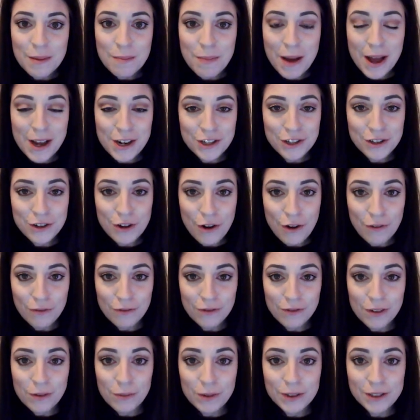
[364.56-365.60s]
Patient
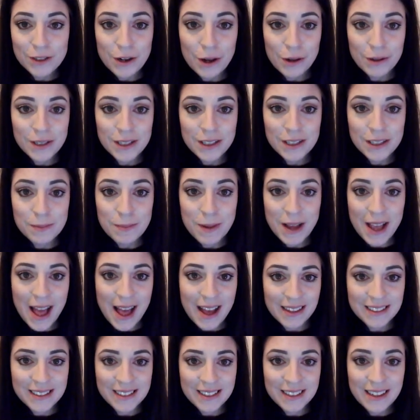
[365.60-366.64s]
comfort was noted to be
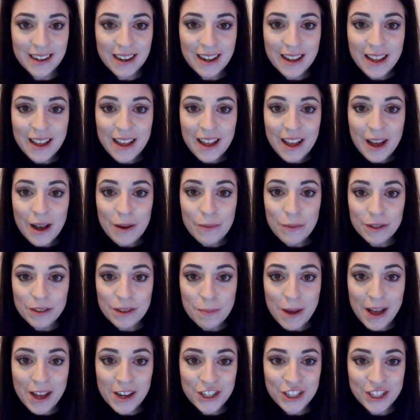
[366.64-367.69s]
excellent, and with the
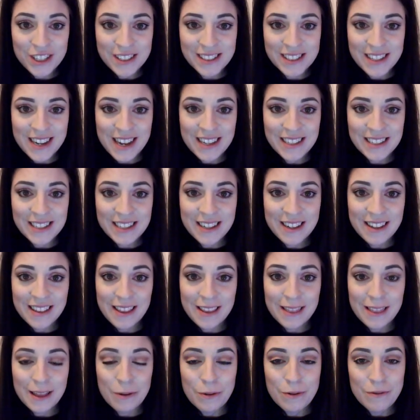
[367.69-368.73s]
patient stating
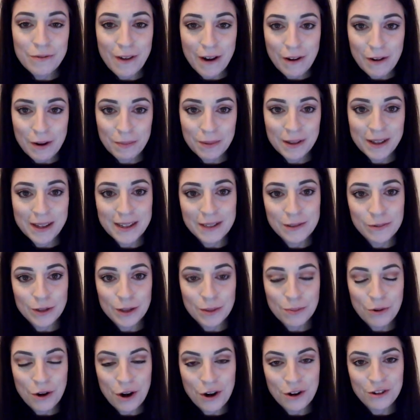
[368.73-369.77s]
that they were very pleased with the
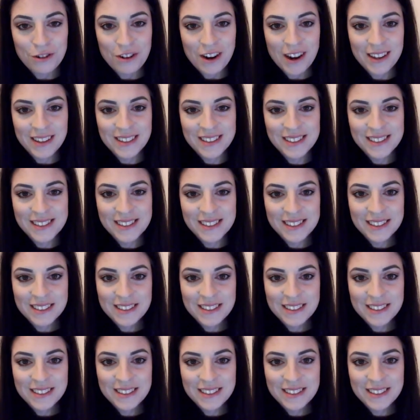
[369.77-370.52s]
progress.